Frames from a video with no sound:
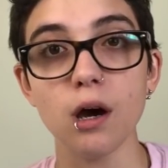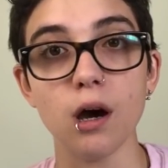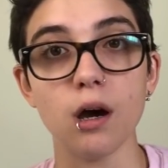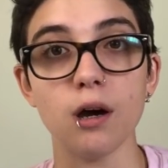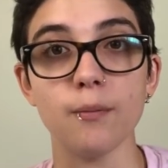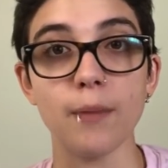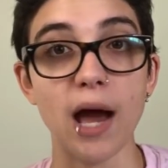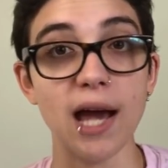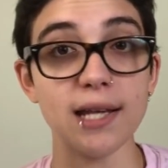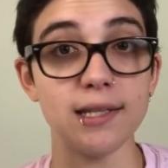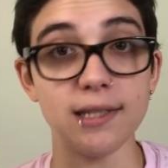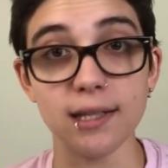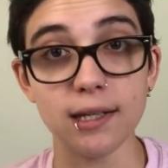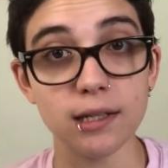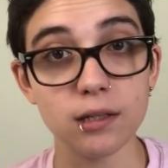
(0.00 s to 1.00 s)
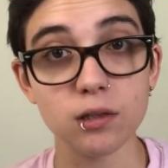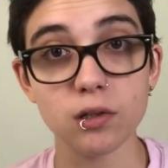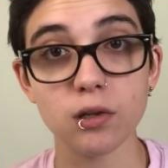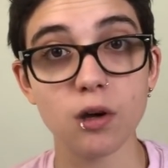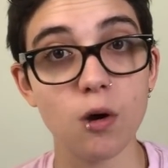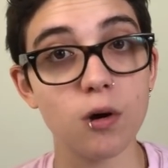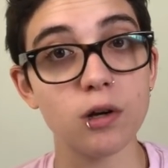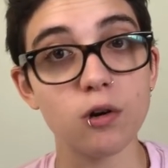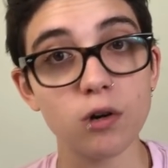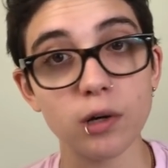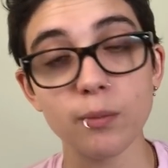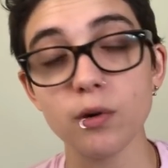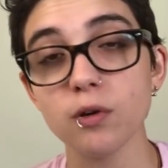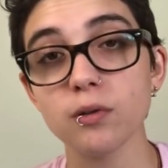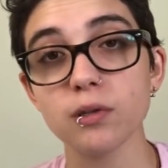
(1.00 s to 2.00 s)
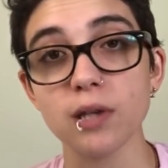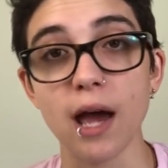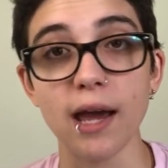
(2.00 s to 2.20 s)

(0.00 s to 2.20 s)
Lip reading: I didn't go on hormones.